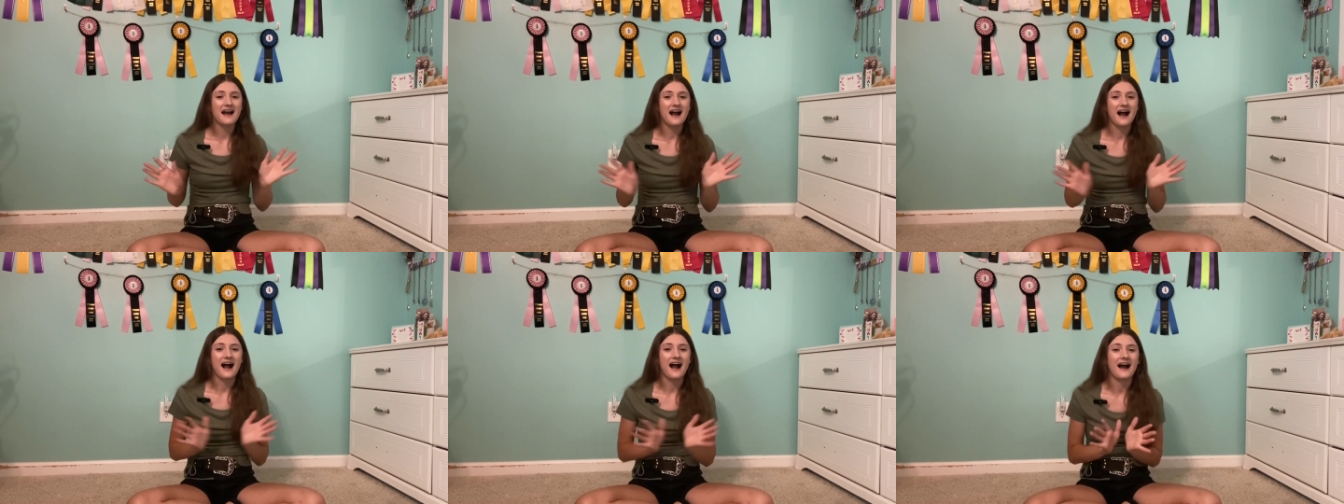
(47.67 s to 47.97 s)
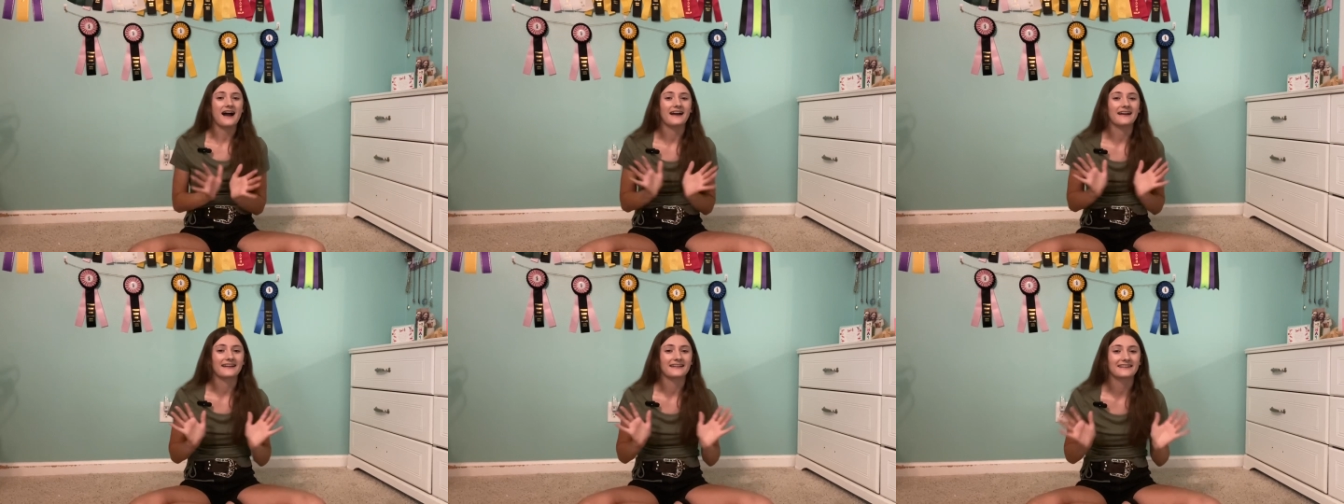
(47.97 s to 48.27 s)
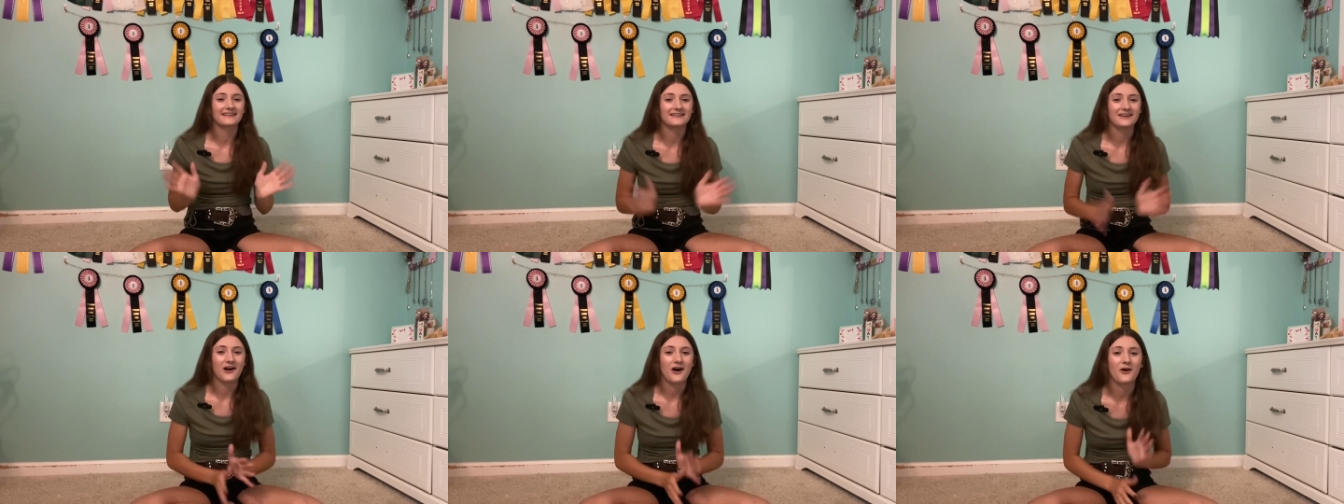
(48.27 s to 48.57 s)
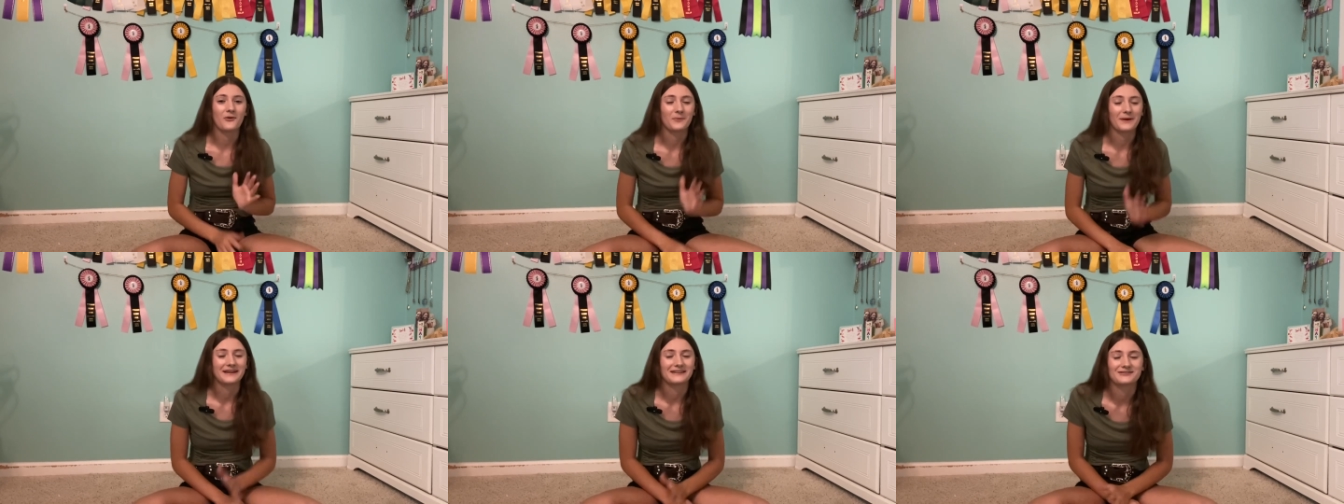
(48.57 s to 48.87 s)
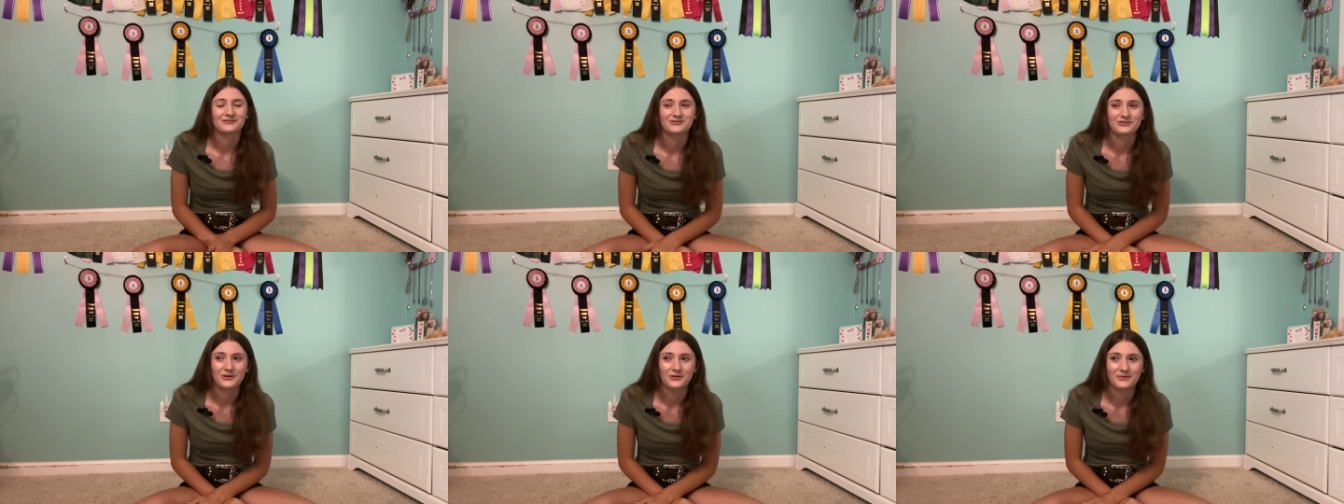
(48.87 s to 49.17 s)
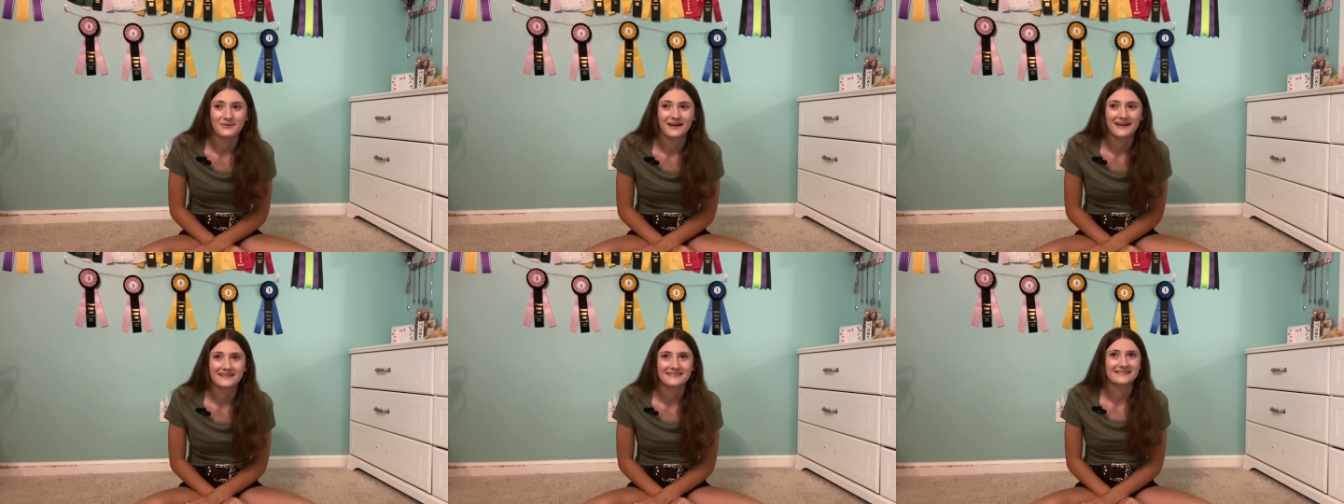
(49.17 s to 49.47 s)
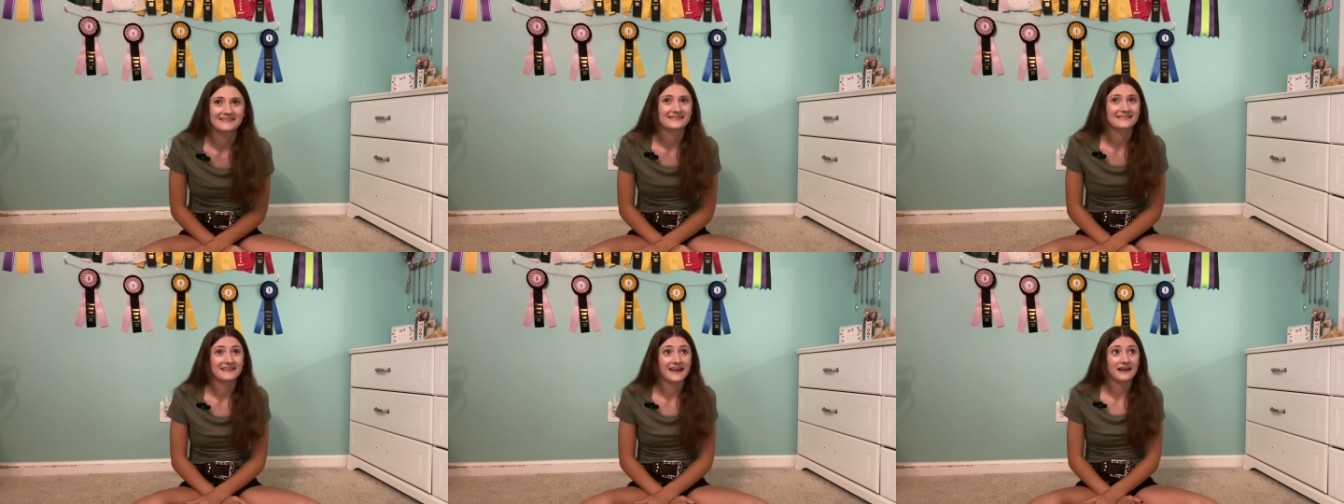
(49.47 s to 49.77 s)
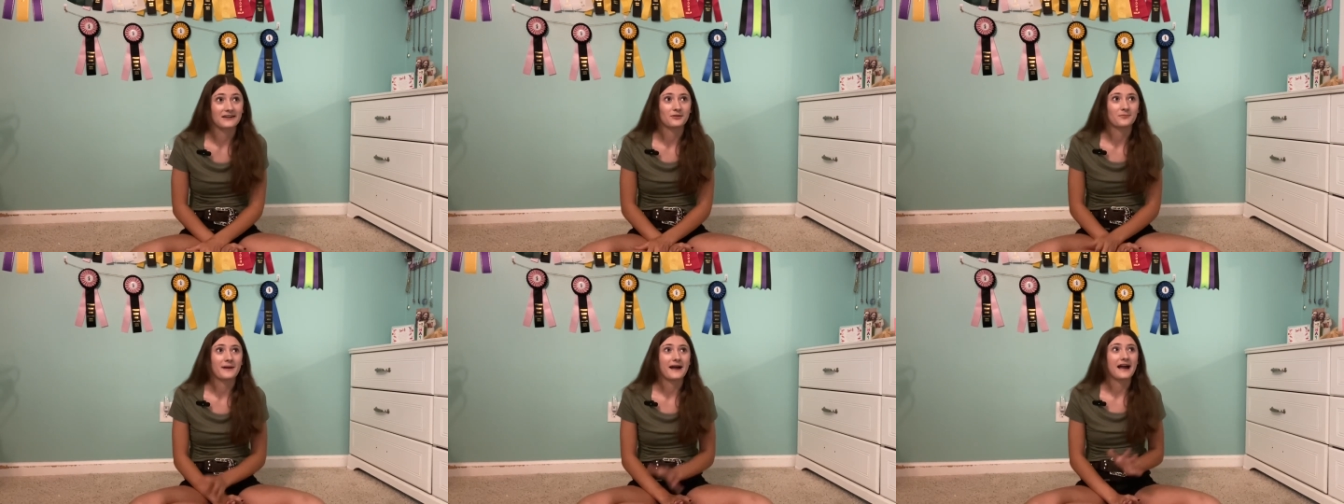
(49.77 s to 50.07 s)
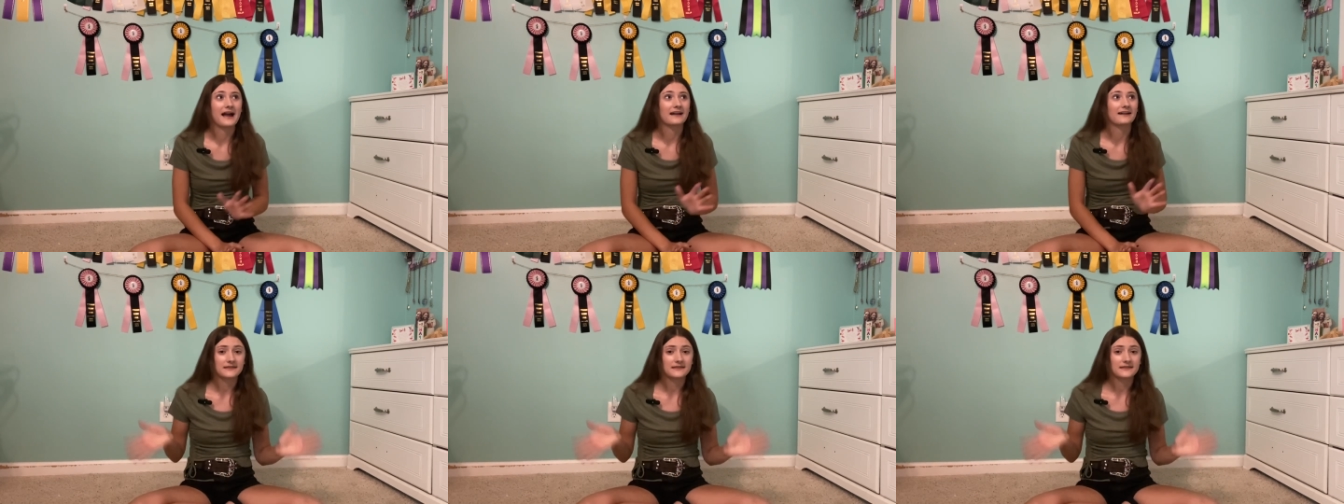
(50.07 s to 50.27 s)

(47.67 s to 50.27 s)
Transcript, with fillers: I cannot wait to show you guys the saddle pad.